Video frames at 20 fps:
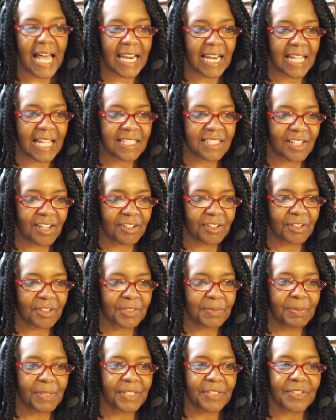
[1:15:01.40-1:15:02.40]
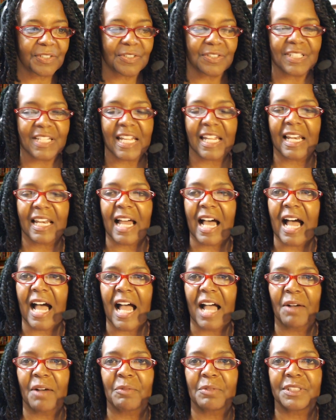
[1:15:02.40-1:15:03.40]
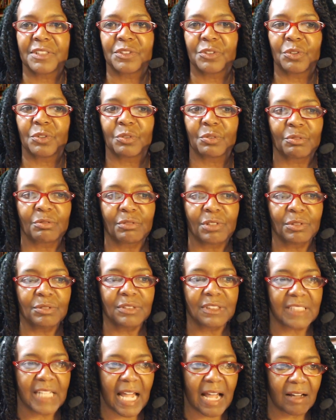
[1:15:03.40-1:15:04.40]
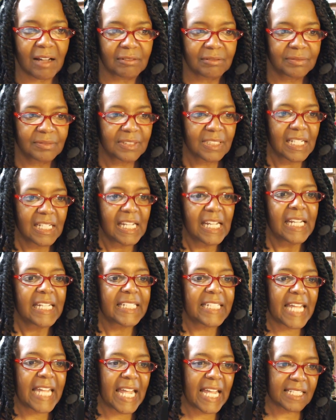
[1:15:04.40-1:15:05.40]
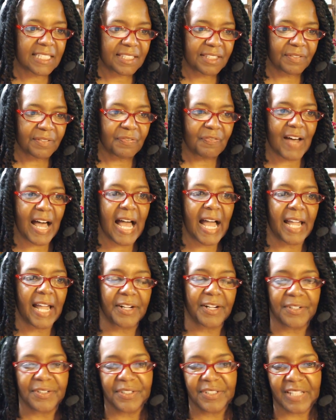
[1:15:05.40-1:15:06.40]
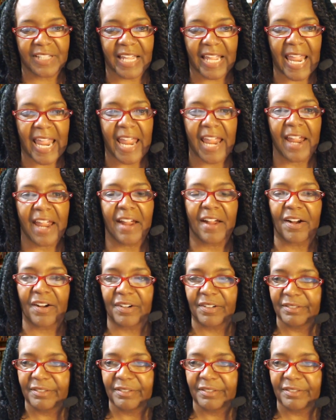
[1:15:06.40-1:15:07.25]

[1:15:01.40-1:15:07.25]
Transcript: I saw those pictures and I was grossed out. Yes, the fires, the air.